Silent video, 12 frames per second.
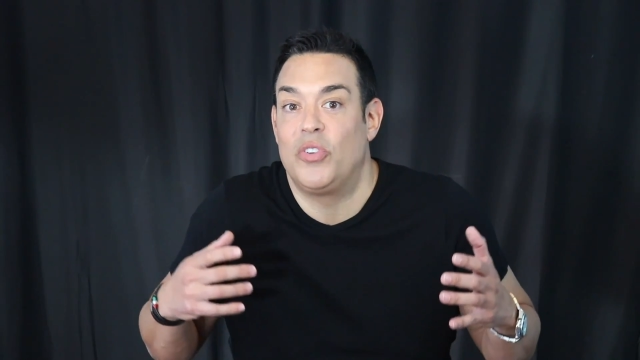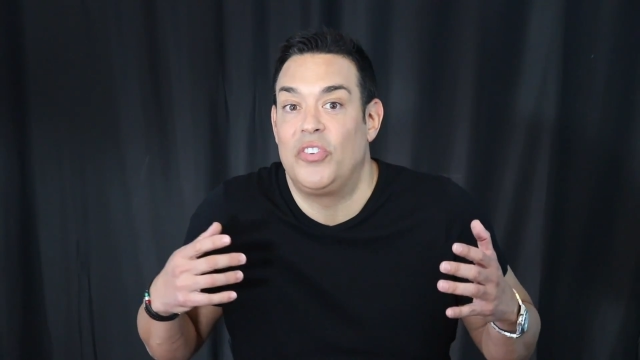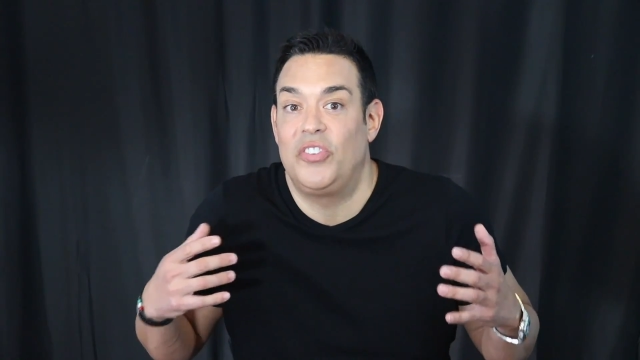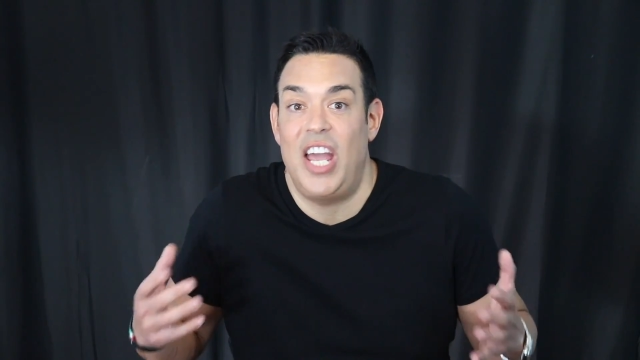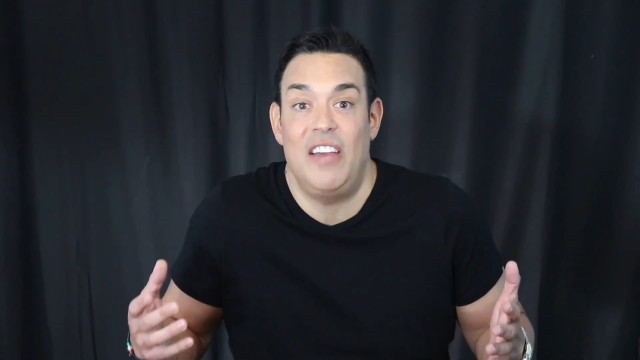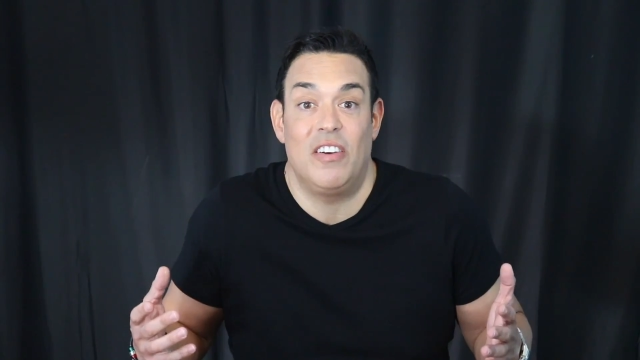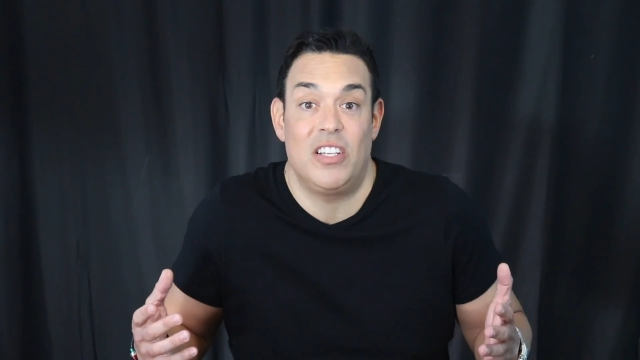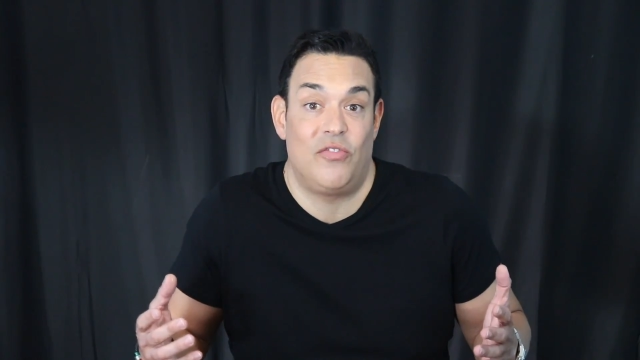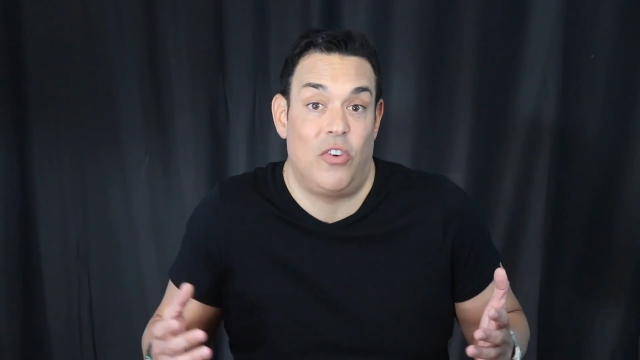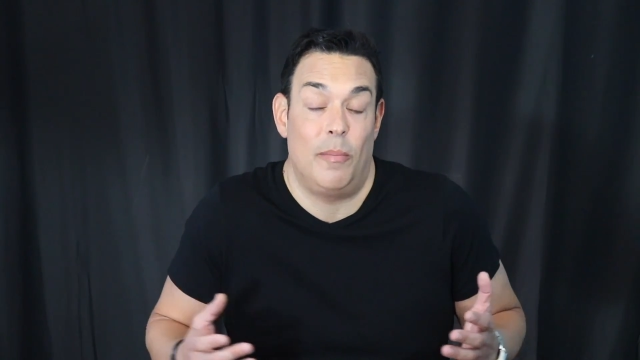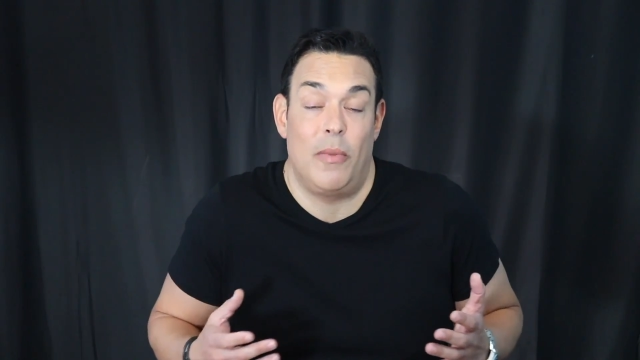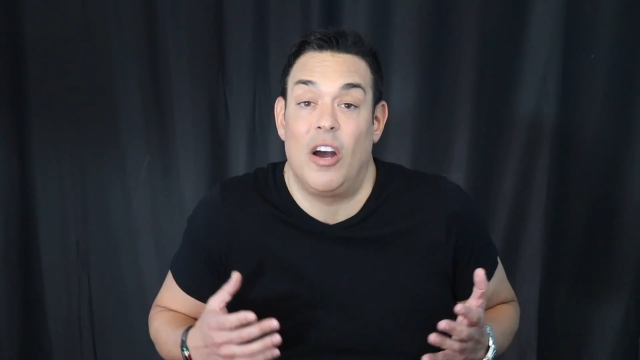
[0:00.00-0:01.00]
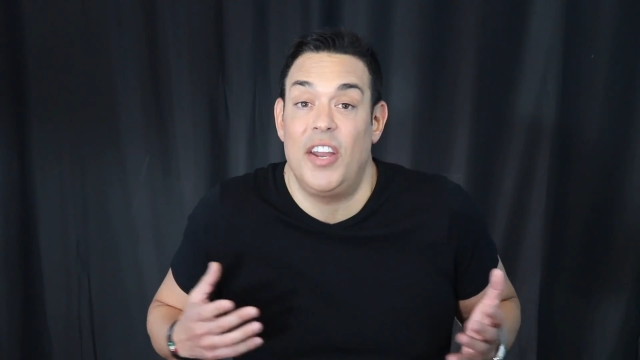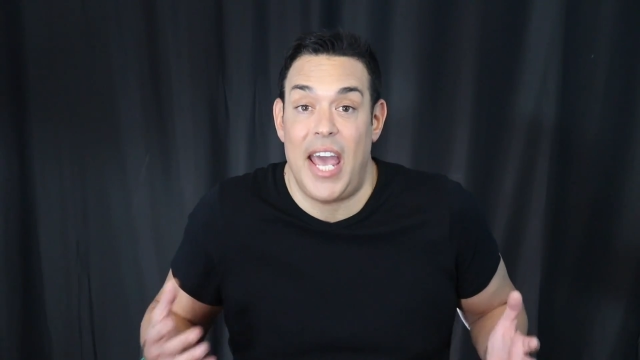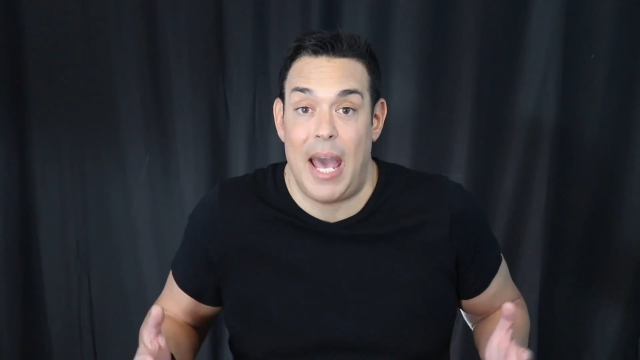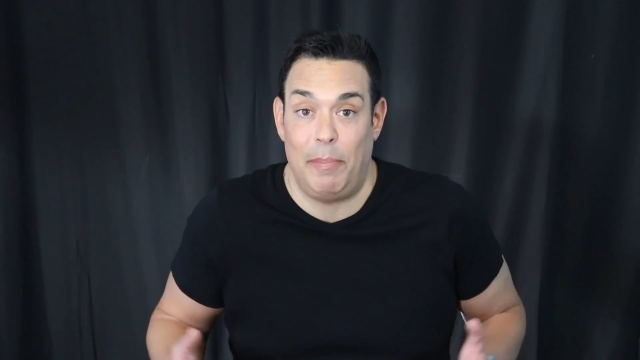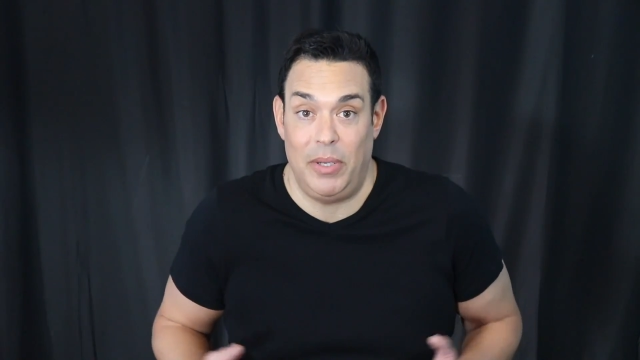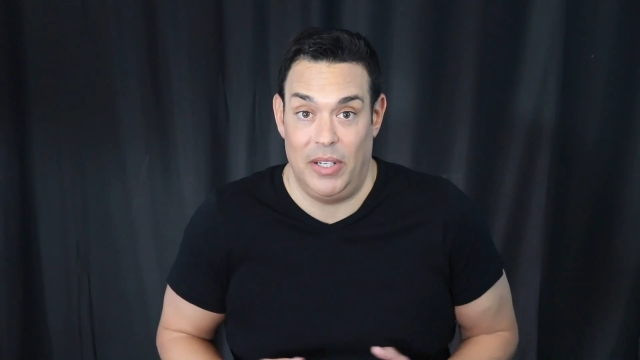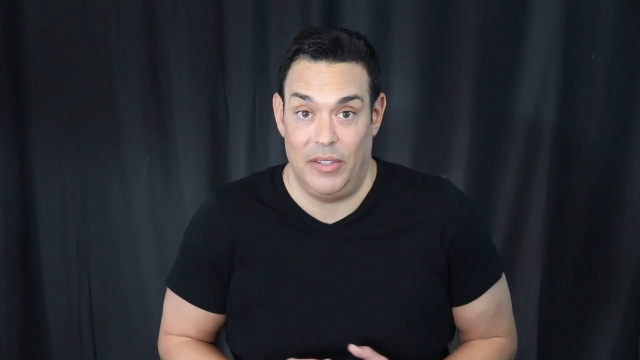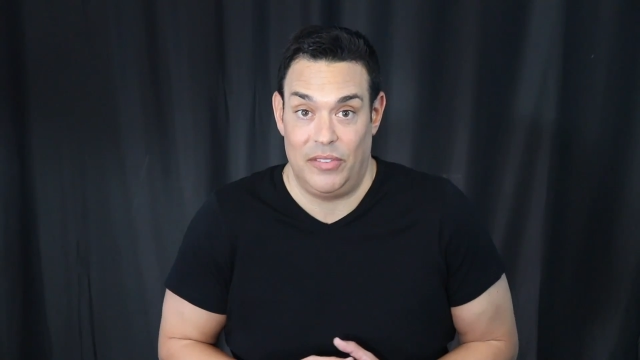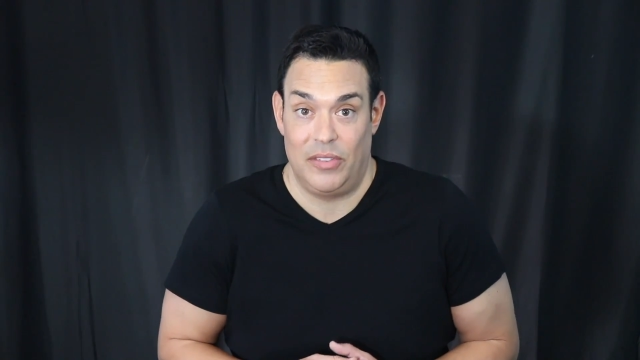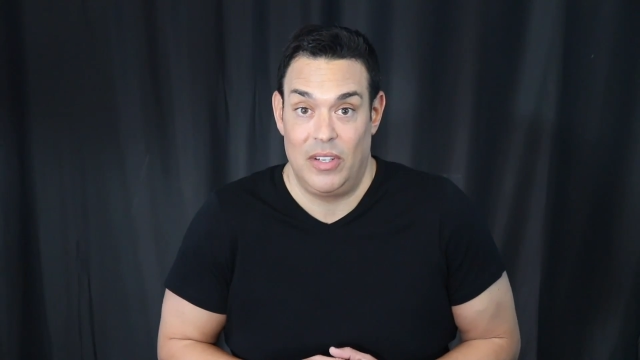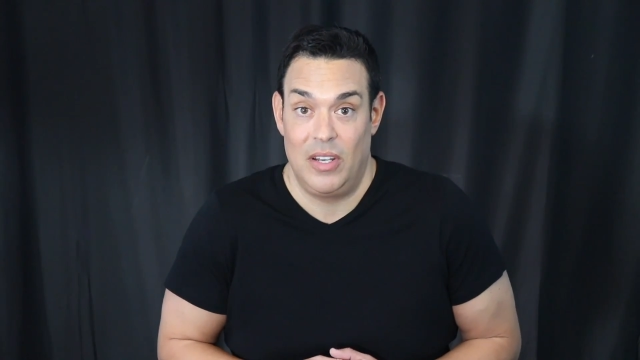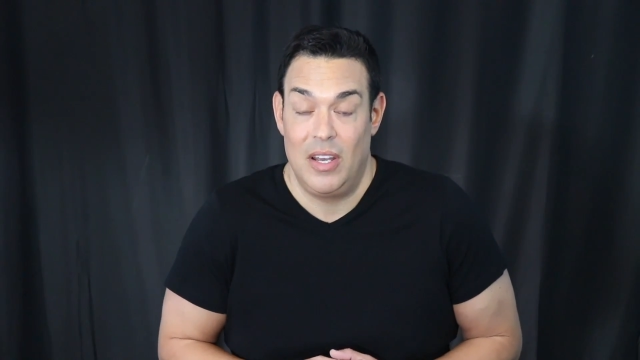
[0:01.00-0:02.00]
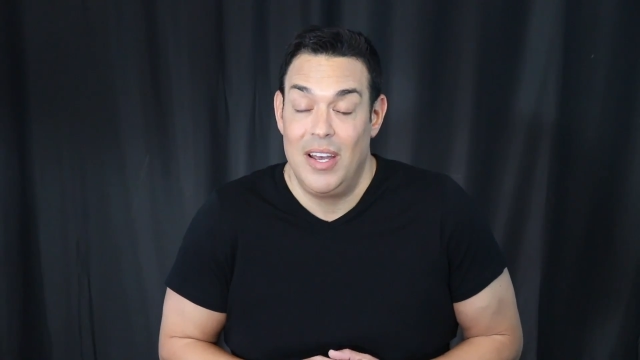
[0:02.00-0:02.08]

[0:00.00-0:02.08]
to save us from unhappiness.